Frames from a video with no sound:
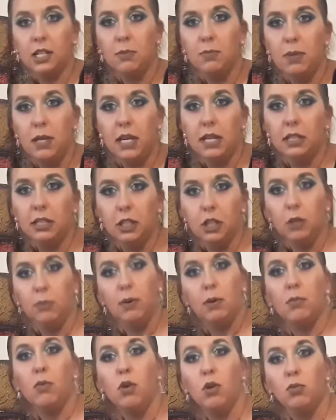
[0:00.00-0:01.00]
to be a little
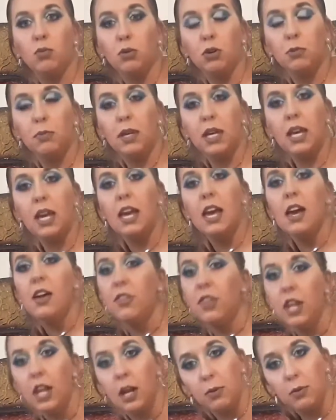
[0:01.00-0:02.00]
bit more roomy,
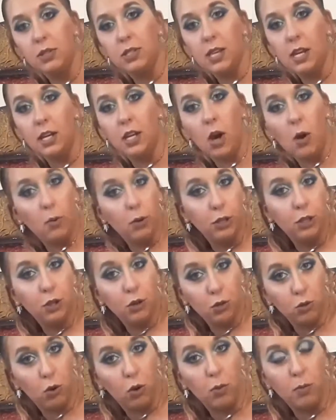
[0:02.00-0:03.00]
then I would say go with
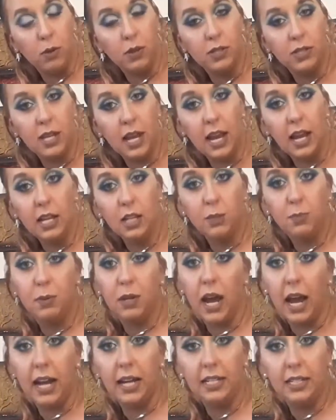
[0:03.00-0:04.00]
your normal size. But
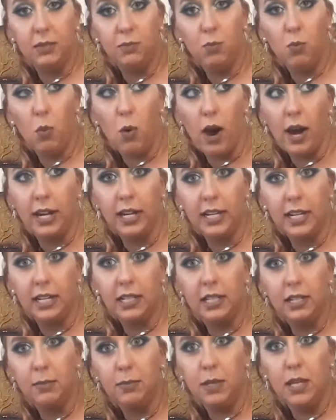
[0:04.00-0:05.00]
I wanted
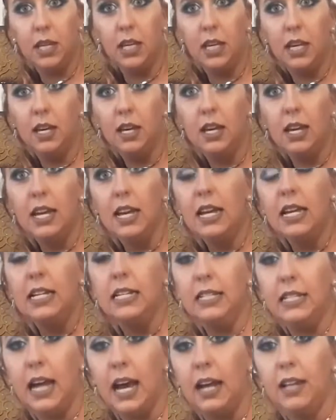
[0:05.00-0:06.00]
it to be
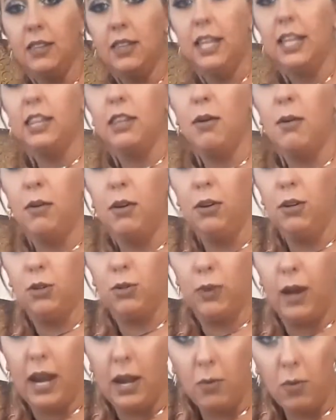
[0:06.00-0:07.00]
not like the
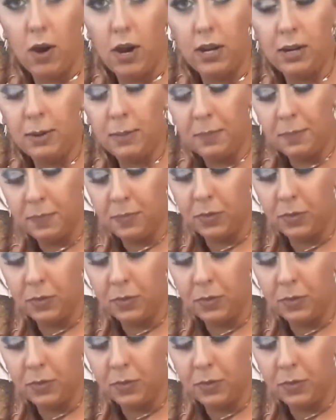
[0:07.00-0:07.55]
gray one.